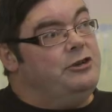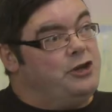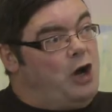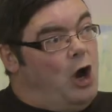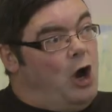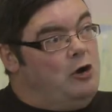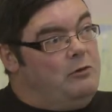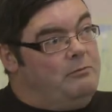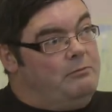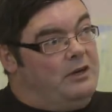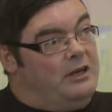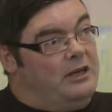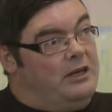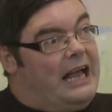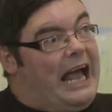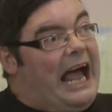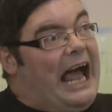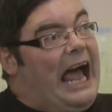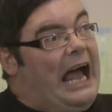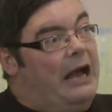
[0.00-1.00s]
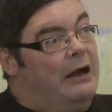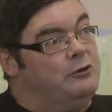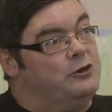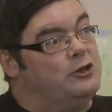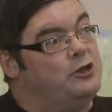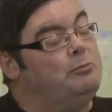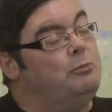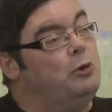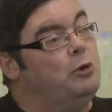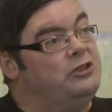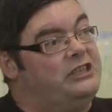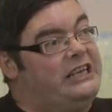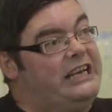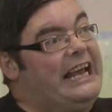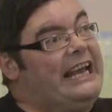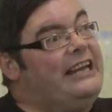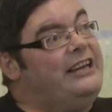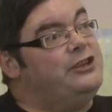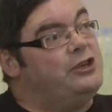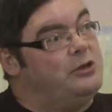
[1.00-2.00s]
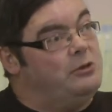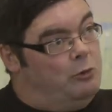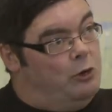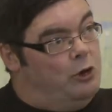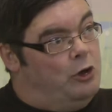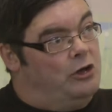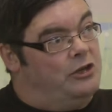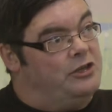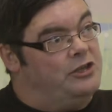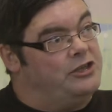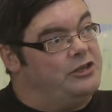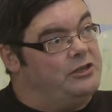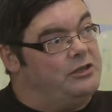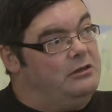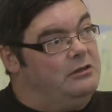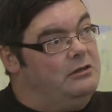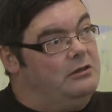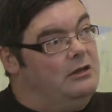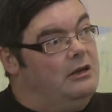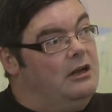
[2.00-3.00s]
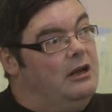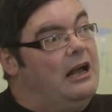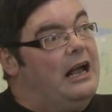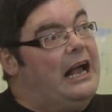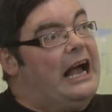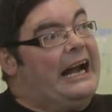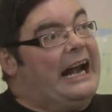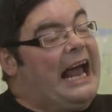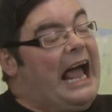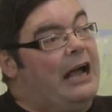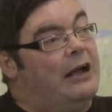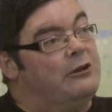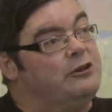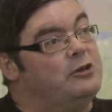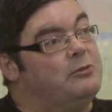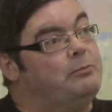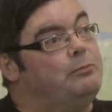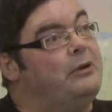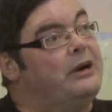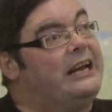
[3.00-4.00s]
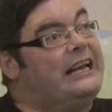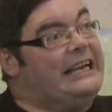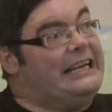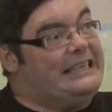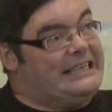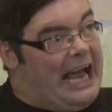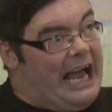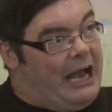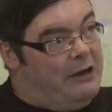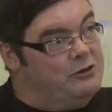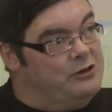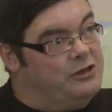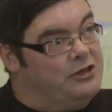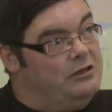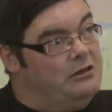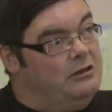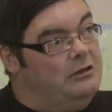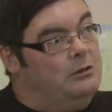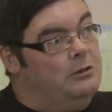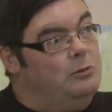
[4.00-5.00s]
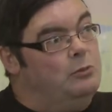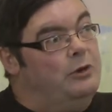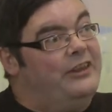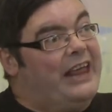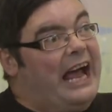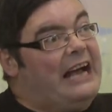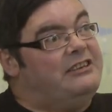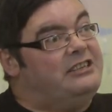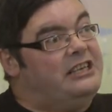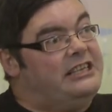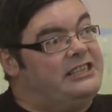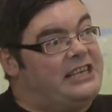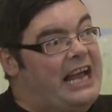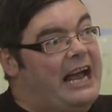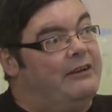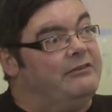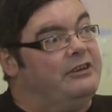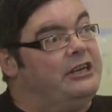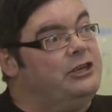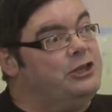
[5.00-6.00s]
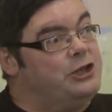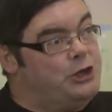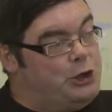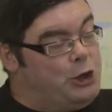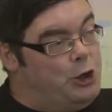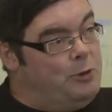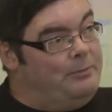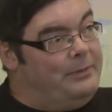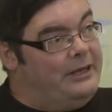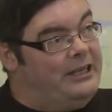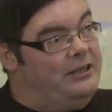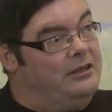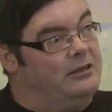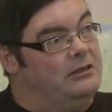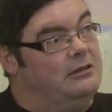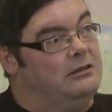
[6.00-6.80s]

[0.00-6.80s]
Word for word: showed me how to put it into words and how to bring it out without it sounding stupid.